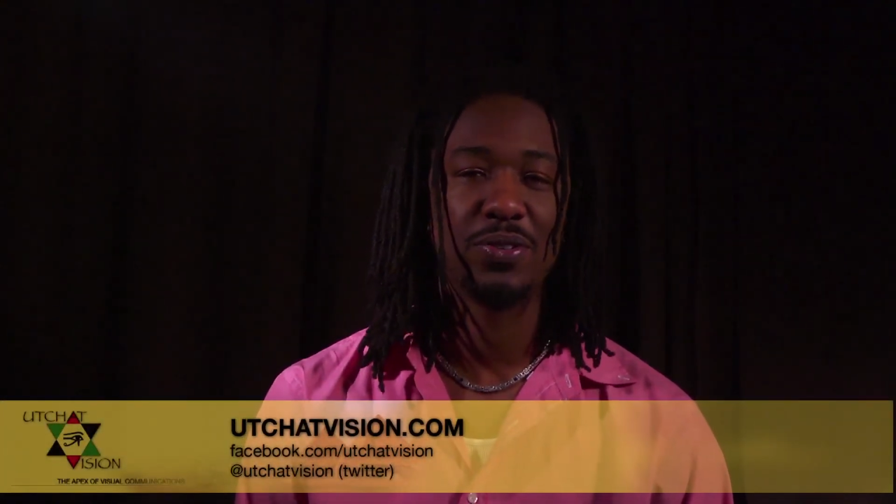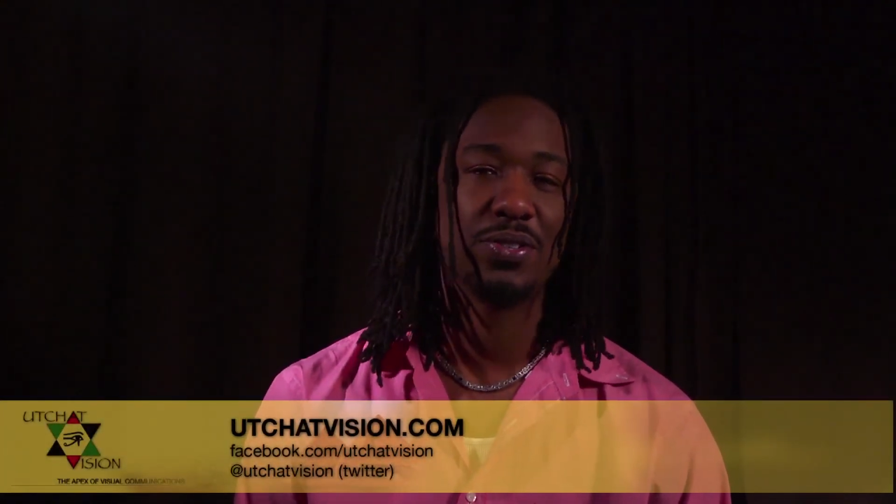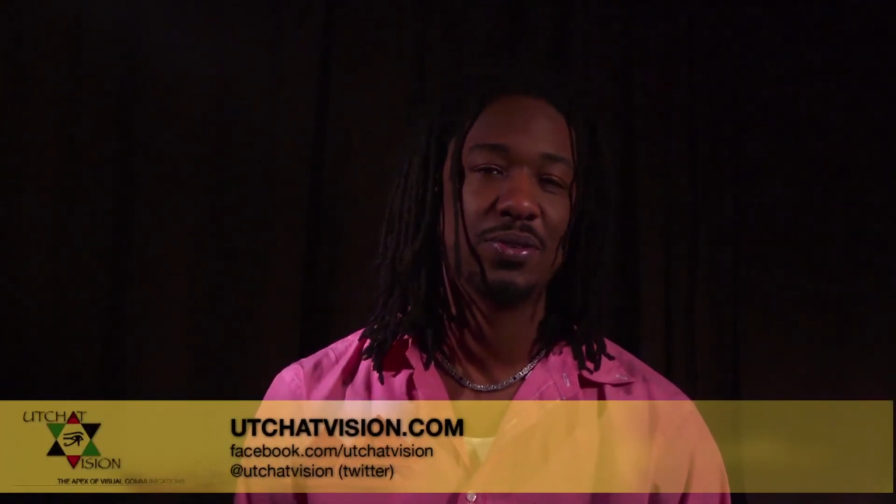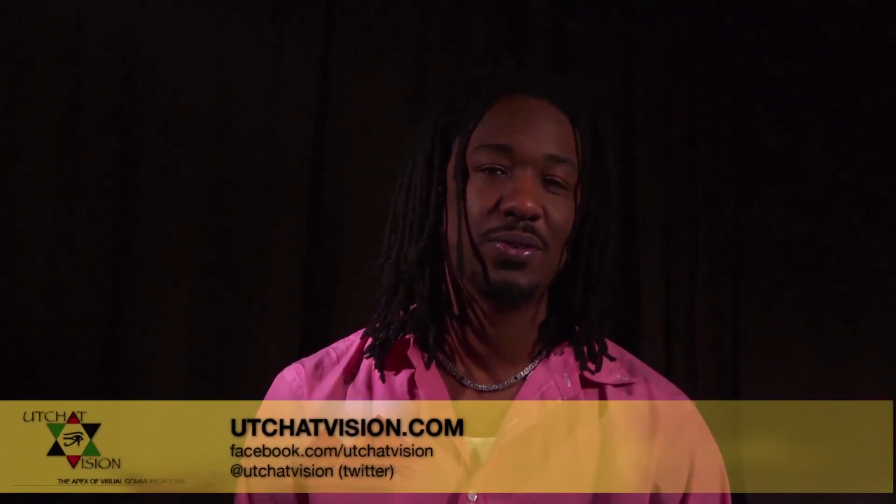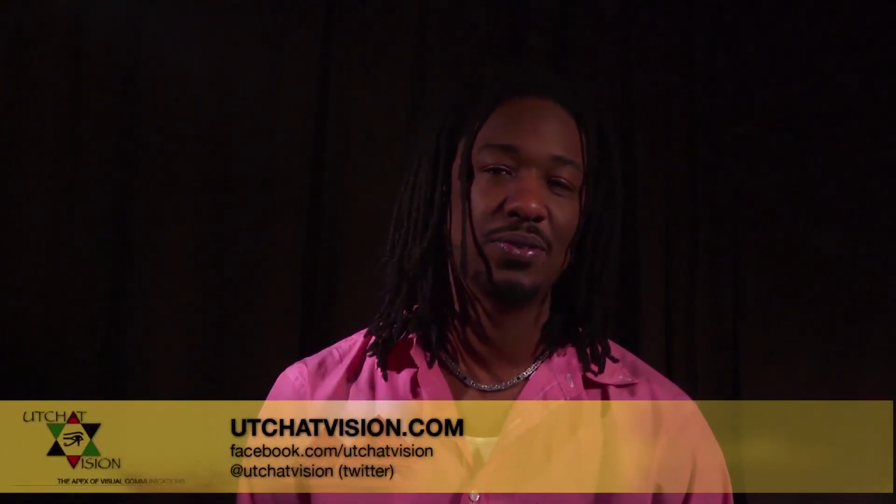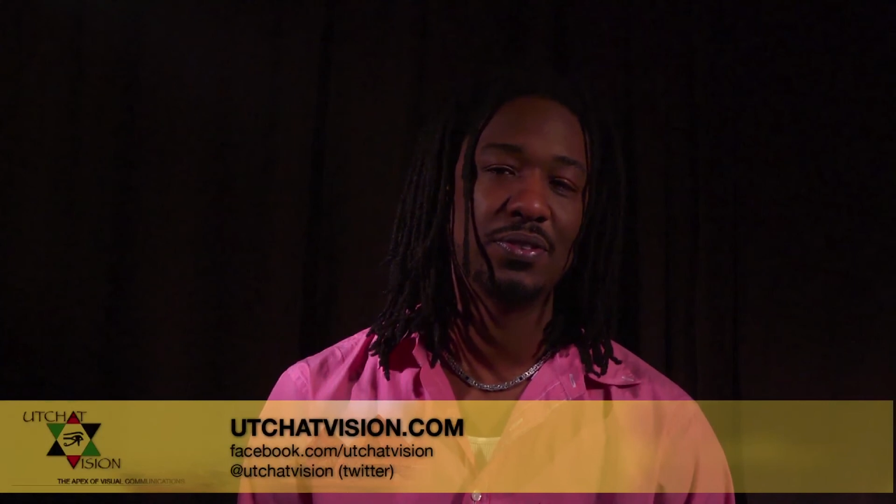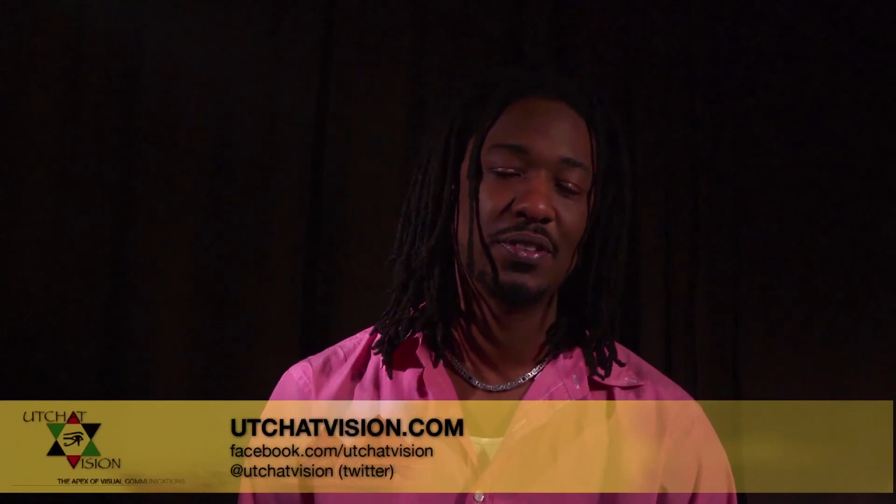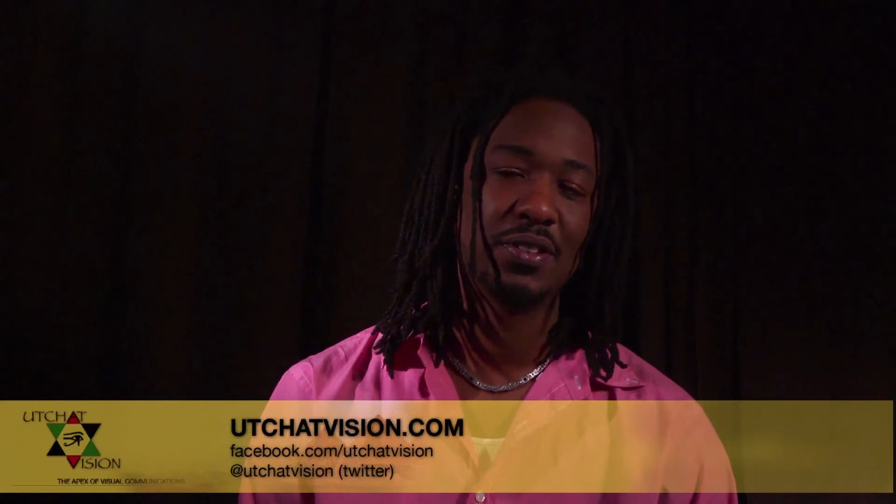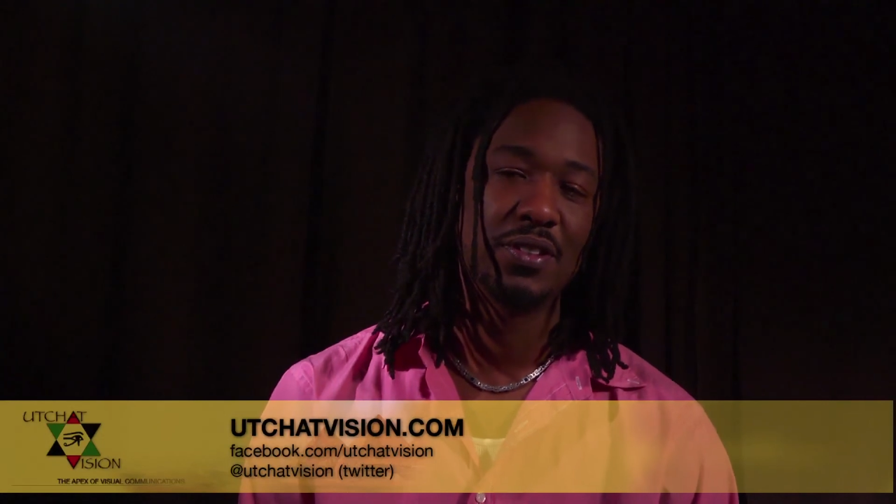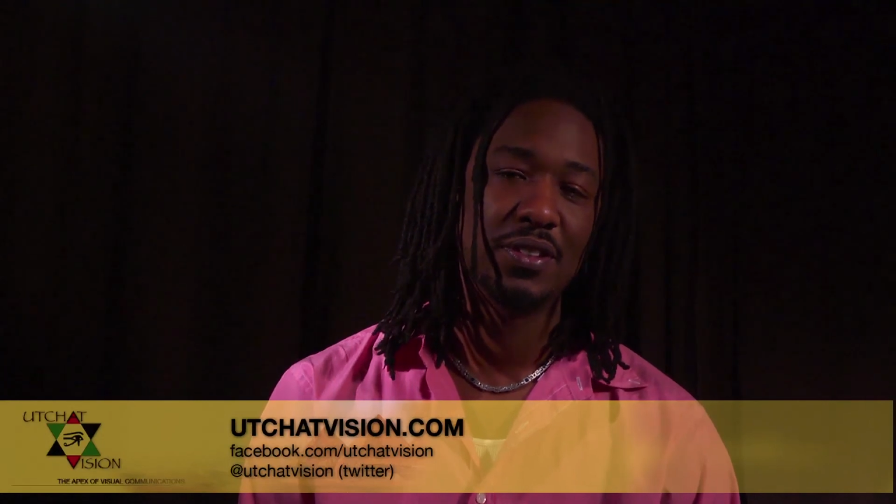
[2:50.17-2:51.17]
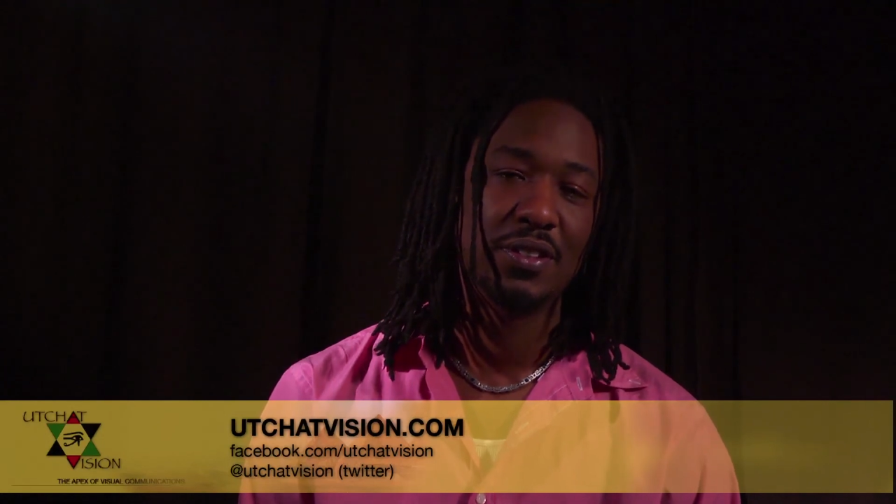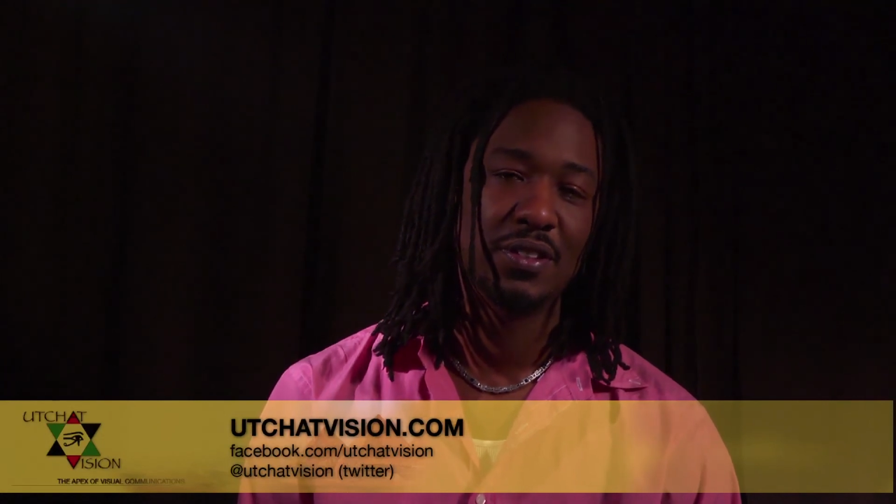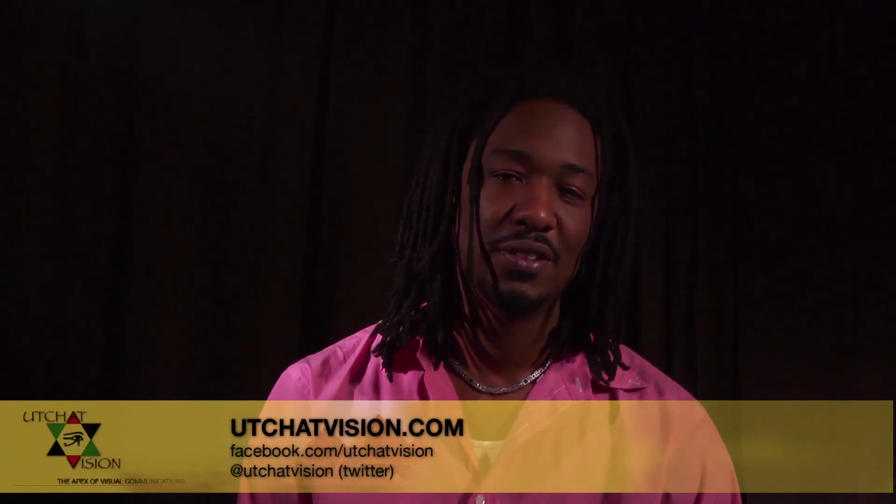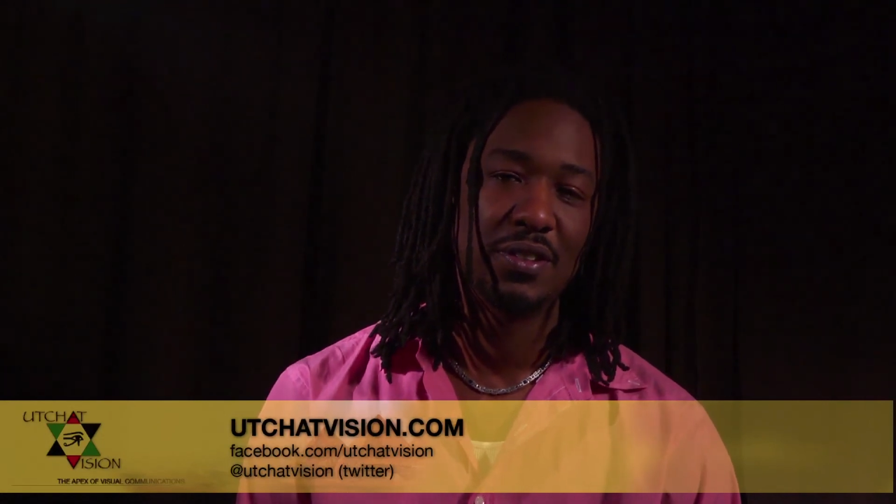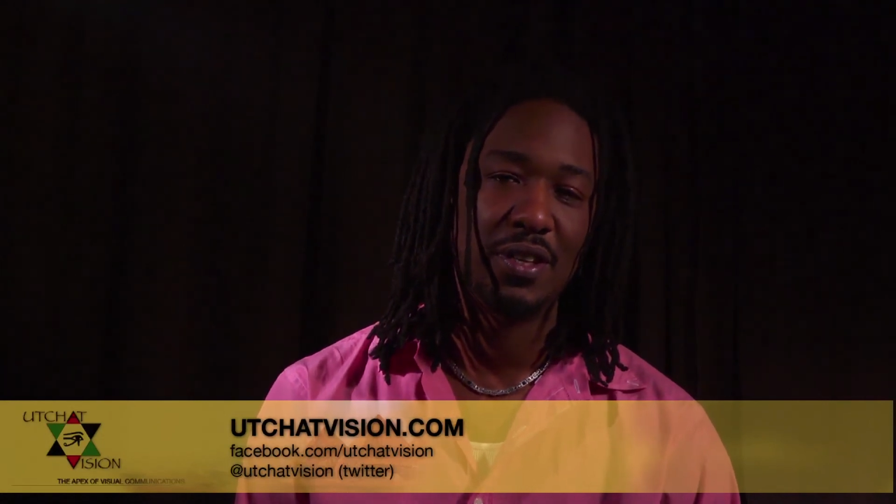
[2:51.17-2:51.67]
soon.
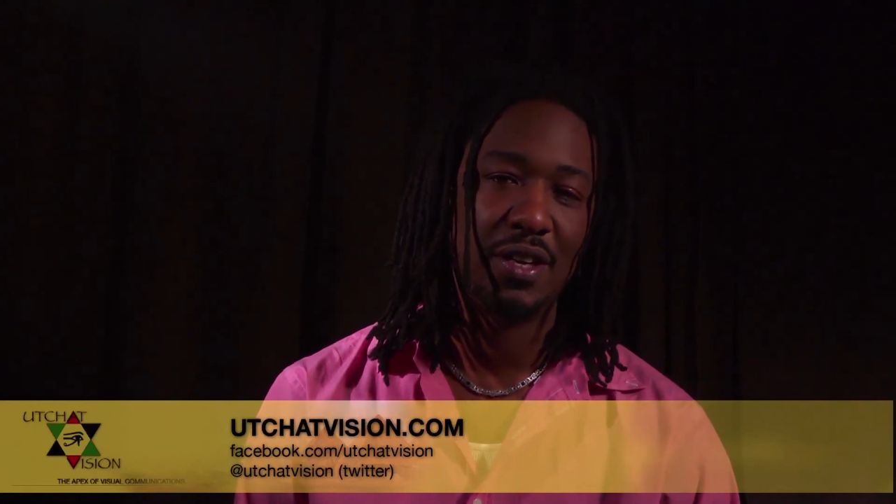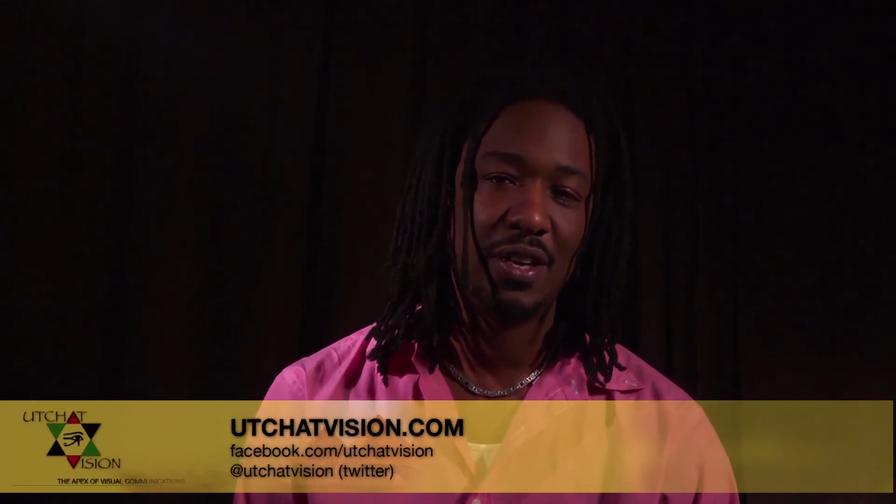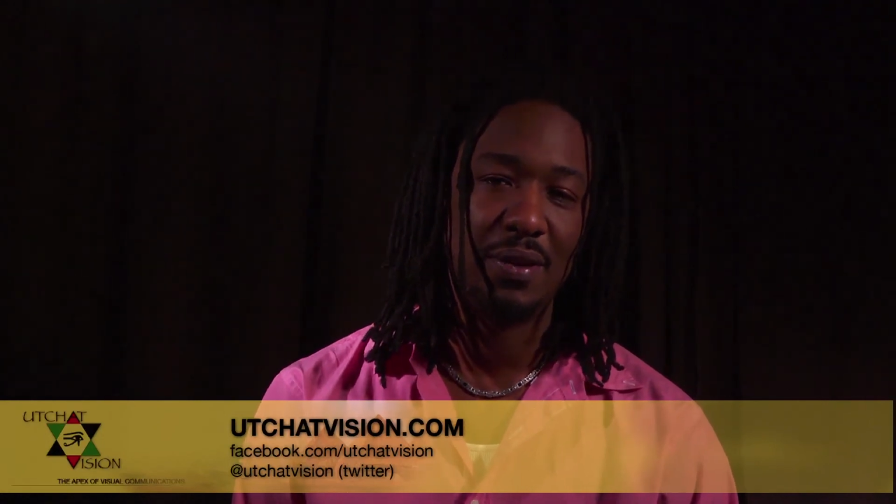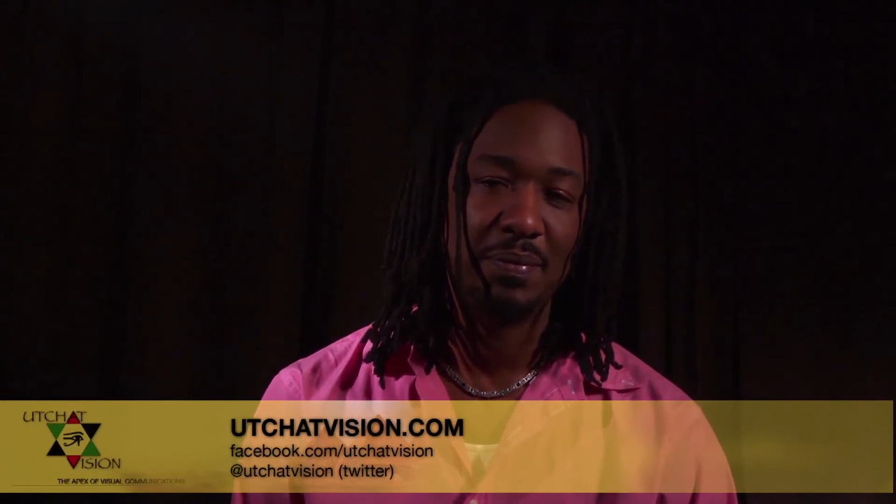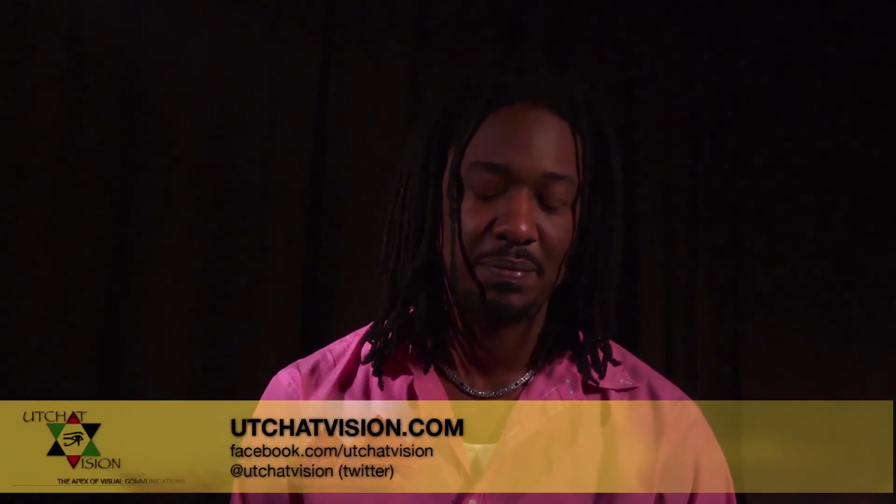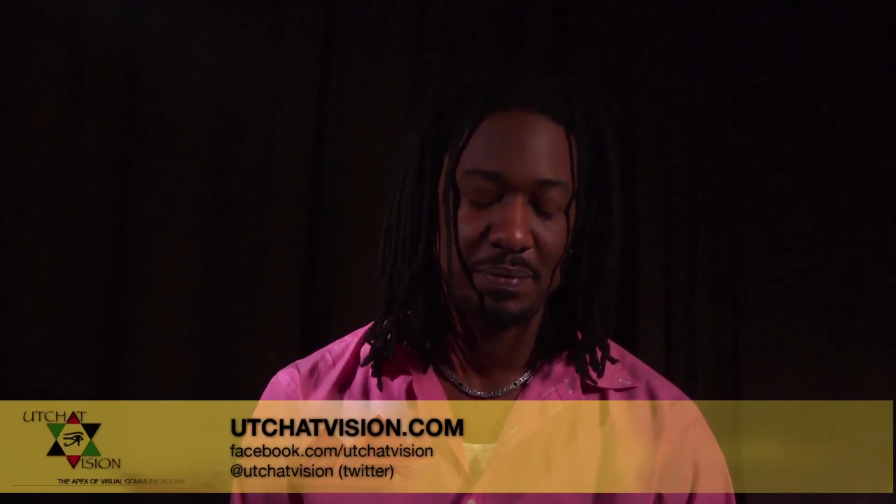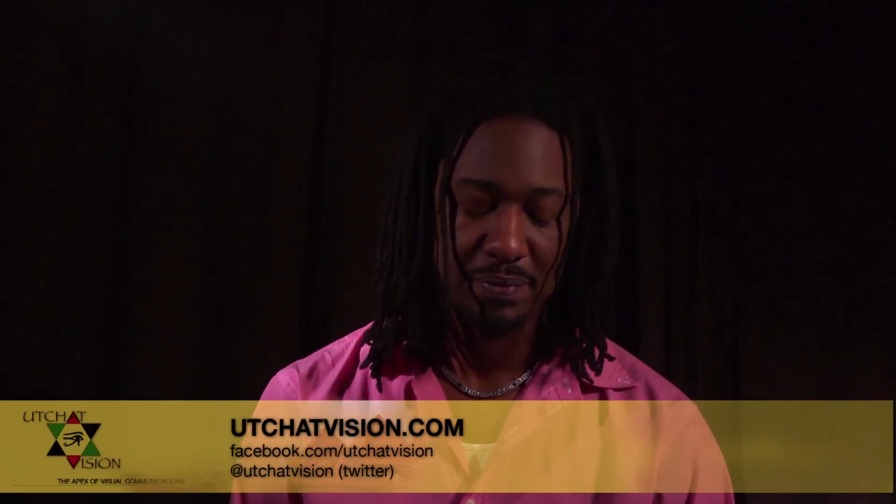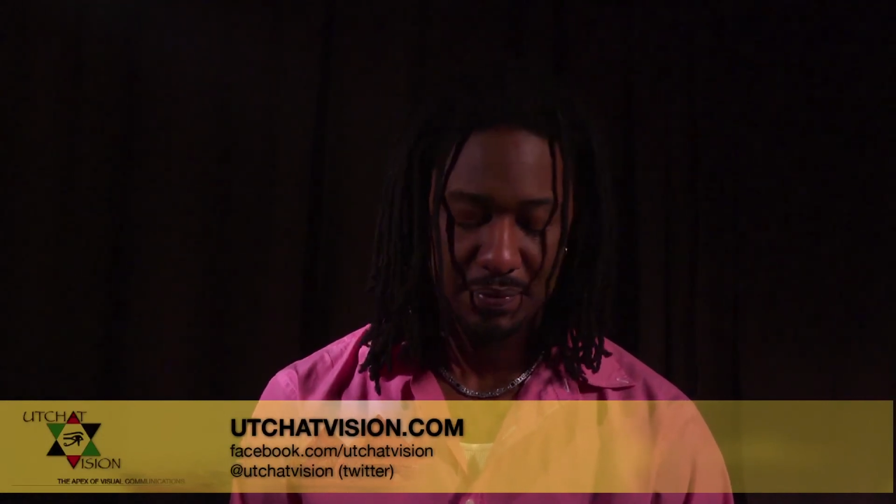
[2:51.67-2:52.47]
Um,